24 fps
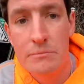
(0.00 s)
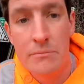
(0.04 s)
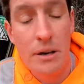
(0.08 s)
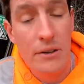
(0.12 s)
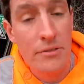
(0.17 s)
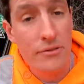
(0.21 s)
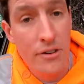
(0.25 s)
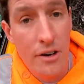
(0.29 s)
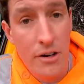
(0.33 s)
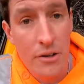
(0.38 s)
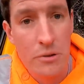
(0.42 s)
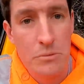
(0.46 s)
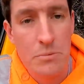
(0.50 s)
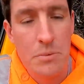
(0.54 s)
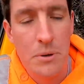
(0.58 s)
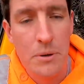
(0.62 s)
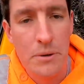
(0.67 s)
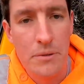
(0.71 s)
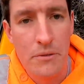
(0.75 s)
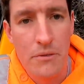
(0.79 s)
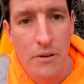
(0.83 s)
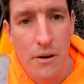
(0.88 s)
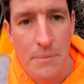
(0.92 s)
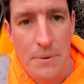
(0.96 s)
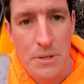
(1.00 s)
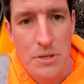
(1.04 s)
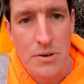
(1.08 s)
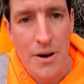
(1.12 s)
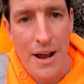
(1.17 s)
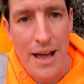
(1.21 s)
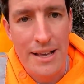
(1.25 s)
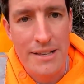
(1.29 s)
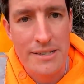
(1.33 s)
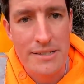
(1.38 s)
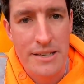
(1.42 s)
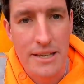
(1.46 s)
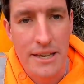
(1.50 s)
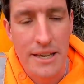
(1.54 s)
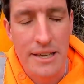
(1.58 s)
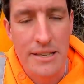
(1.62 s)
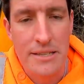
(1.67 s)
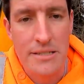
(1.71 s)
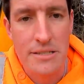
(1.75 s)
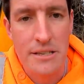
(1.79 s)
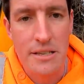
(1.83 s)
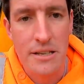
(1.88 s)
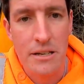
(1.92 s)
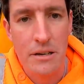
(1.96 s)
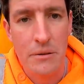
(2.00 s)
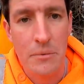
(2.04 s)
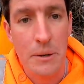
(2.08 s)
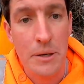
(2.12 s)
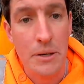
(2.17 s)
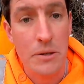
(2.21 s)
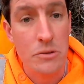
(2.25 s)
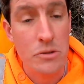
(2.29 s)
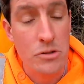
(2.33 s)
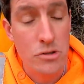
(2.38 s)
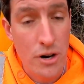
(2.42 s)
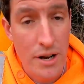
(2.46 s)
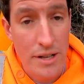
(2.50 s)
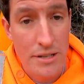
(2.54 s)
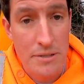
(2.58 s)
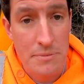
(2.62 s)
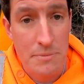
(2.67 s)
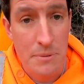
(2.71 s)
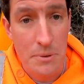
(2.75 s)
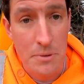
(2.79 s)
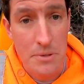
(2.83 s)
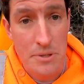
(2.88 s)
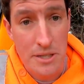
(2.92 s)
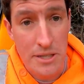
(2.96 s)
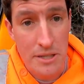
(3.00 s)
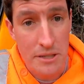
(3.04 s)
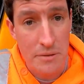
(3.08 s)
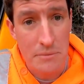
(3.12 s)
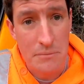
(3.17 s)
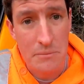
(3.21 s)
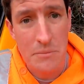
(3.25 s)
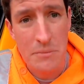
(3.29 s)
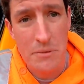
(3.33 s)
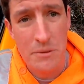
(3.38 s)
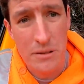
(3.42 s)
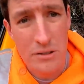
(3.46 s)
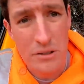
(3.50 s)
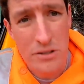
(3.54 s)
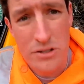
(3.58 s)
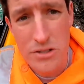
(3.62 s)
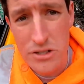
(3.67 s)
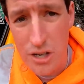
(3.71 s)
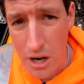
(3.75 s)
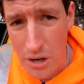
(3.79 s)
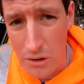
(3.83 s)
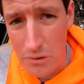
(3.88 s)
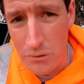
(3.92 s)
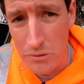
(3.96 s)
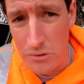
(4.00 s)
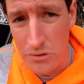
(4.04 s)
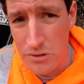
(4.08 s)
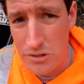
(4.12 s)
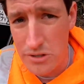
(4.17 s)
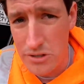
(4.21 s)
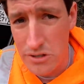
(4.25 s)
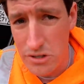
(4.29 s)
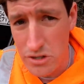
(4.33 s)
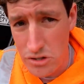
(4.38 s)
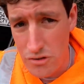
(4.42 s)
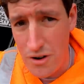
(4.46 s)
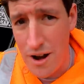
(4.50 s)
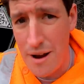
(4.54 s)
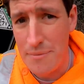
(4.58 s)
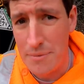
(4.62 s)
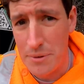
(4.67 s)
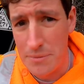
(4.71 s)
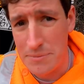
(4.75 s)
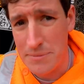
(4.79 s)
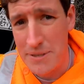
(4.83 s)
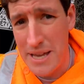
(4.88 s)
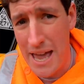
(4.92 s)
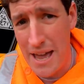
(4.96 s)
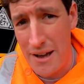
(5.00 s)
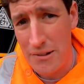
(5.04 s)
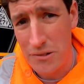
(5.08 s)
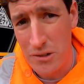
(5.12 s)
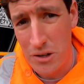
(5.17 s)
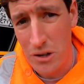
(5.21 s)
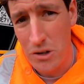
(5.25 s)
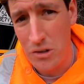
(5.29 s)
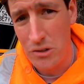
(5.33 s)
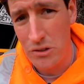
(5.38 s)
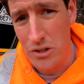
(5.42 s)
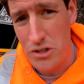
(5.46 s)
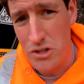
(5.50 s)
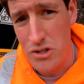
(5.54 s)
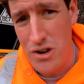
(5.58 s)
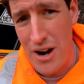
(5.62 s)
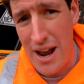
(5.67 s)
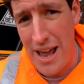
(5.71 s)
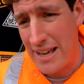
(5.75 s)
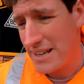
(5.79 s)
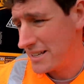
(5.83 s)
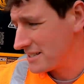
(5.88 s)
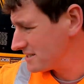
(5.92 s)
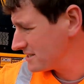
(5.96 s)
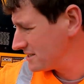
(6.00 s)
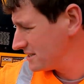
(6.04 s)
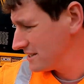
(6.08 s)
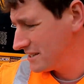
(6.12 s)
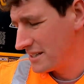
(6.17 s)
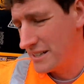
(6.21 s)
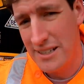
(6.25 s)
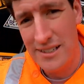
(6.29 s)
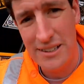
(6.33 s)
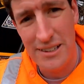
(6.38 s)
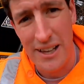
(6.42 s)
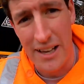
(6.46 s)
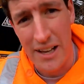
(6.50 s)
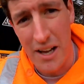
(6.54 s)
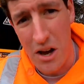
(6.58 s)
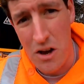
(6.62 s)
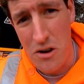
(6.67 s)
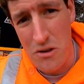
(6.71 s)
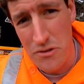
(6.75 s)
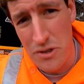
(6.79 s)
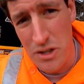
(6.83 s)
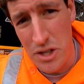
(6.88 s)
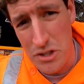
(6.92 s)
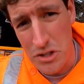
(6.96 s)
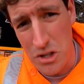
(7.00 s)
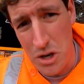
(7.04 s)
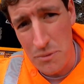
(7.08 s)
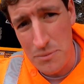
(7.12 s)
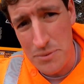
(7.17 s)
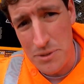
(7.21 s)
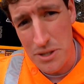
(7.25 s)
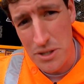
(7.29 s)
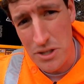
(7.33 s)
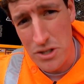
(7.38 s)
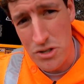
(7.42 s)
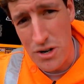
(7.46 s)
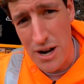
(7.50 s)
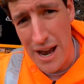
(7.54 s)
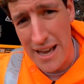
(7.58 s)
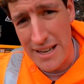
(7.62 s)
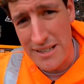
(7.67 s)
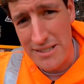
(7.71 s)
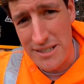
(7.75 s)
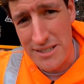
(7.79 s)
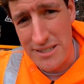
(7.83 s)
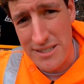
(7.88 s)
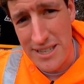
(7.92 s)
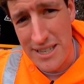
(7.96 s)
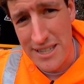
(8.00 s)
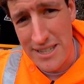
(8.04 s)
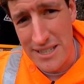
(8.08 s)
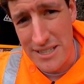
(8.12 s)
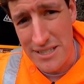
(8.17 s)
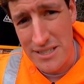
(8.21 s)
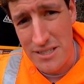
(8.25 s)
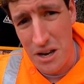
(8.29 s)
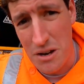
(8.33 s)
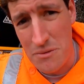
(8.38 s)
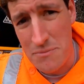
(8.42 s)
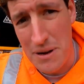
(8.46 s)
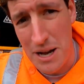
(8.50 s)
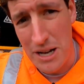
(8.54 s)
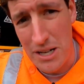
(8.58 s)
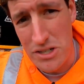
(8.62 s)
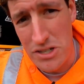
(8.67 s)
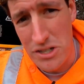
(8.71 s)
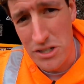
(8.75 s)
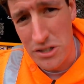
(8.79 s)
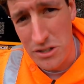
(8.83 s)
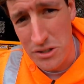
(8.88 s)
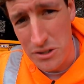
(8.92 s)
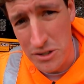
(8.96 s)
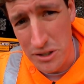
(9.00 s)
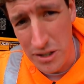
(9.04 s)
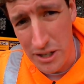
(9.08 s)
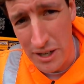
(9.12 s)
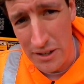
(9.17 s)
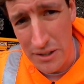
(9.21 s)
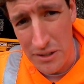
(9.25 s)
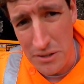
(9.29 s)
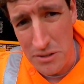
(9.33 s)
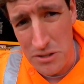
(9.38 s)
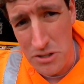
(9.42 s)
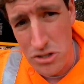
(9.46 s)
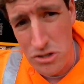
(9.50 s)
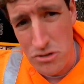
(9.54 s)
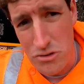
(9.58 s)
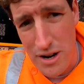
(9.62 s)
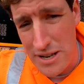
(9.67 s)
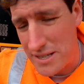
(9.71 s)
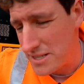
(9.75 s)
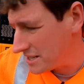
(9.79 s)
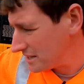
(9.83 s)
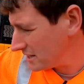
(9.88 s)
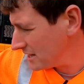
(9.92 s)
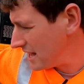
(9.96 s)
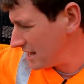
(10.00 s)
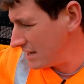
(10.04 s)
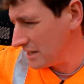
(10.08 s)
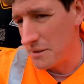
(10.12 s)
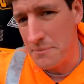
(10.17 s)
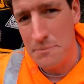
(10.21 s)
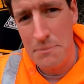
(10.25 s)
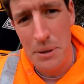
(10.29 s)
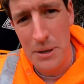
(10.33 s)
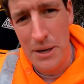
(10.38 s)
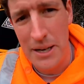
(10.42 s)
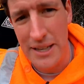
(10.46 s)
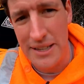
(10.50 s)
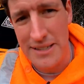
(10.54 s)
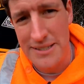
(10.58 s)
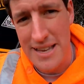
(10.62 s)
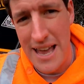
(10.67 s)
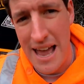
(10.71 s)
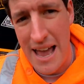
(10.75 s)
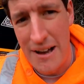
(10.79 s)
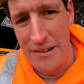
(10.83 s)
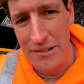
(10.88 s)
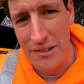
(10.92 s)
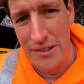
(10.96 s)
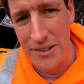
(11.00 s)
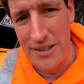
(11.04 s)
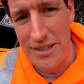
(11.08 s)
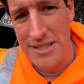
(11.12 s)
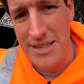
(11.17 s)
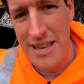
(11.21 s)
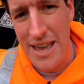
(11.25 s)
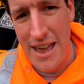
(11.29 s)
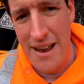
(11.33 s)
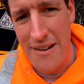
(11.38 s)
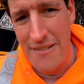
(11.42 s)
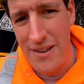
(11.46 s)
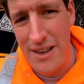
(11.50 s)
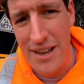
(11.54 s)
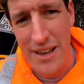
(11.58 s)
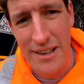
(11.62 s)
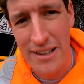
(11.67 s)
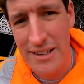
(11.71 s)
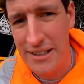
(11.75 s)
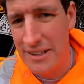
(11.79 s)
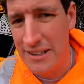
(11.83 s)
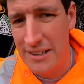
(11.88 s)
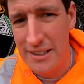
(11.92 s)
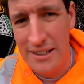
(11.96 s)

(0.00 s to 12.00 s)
My final point with rubber tracks is, when you're transporting them, don't strap them down on the tracks, like over the tops of the tracks. I see this so much, and you're stressing that, and you're pulling down on this area.